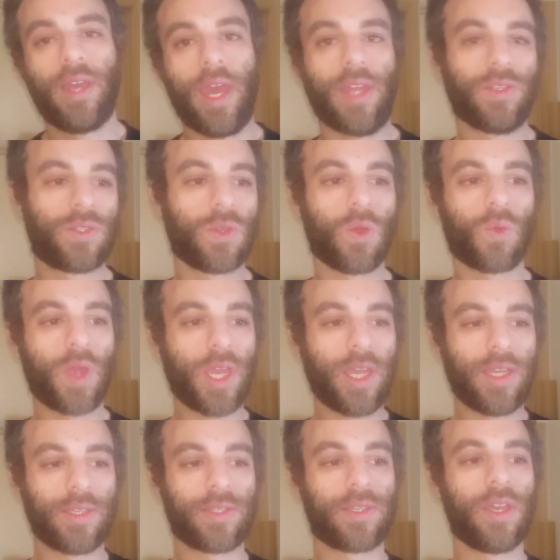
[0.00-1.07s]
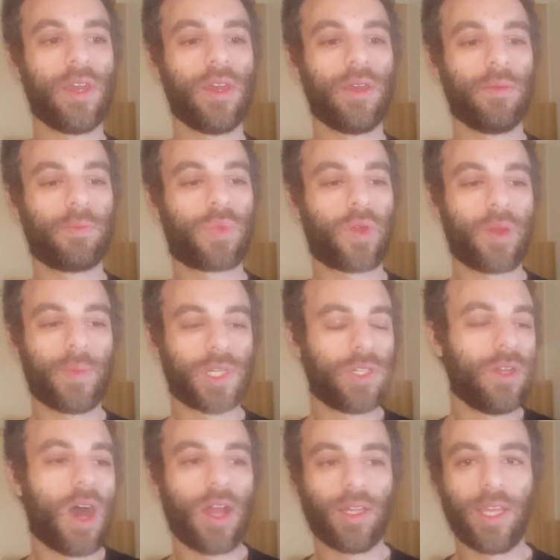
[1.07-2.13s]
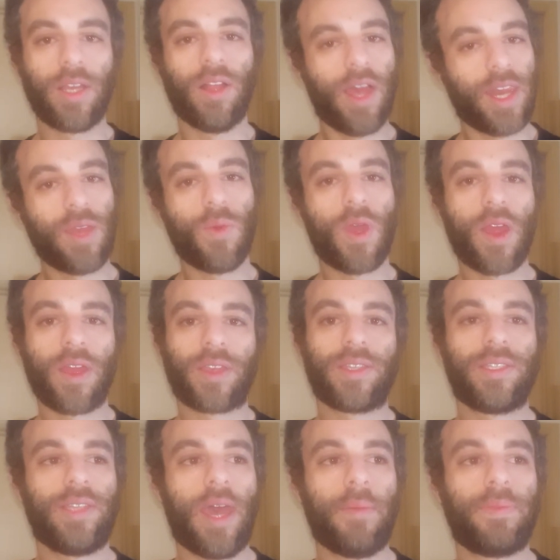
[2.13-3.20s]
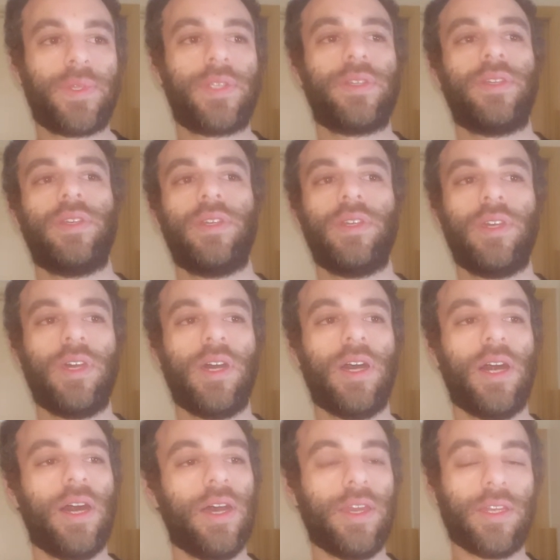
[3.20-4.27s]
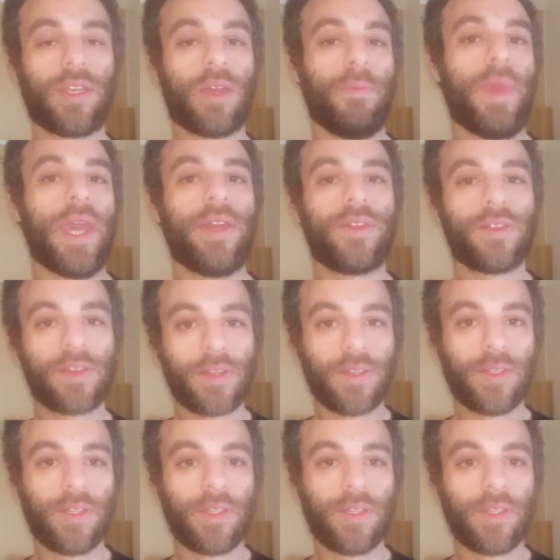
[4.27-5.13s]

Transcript: And Sol Ring is pretty much not legal anywhere except in Commander.